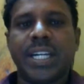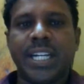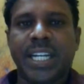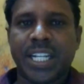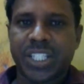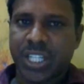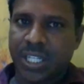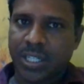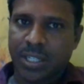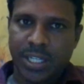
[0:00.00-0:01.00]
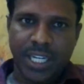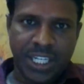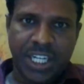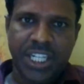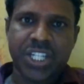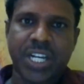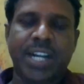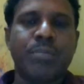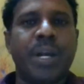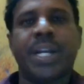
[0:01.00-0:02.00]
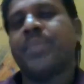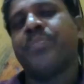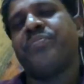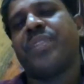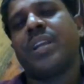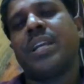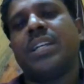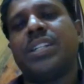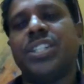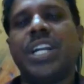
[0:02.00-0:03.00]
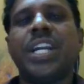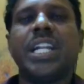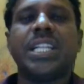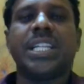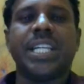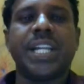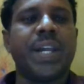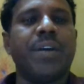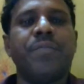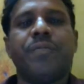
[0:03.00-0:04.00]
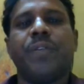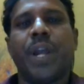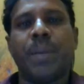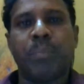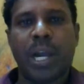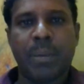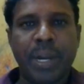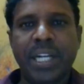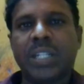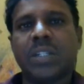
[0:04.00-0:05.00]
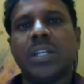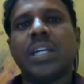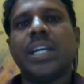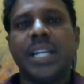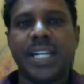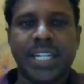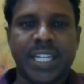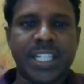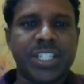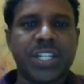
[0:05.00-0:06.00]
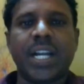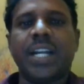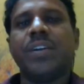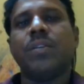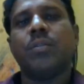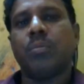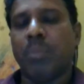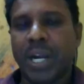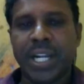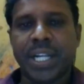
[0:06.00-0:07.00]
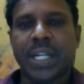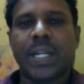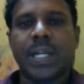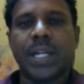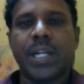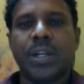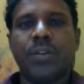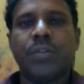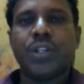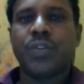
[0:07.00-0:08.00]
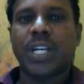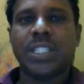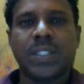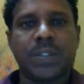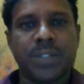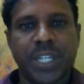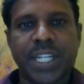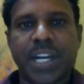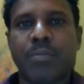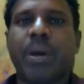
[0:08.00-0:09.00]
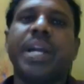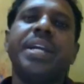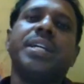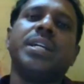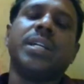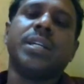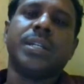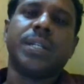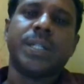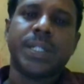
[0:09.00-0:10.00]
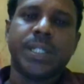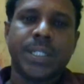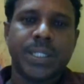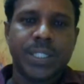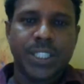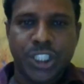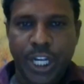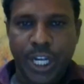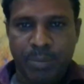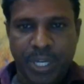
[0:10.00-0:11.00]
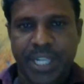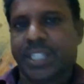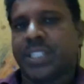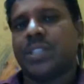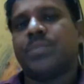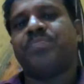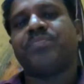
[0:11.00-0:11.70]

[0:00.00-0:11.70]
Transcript: Interest and Money. General Theory of Employment, Interest and Money, which was written by J.M. Keynes.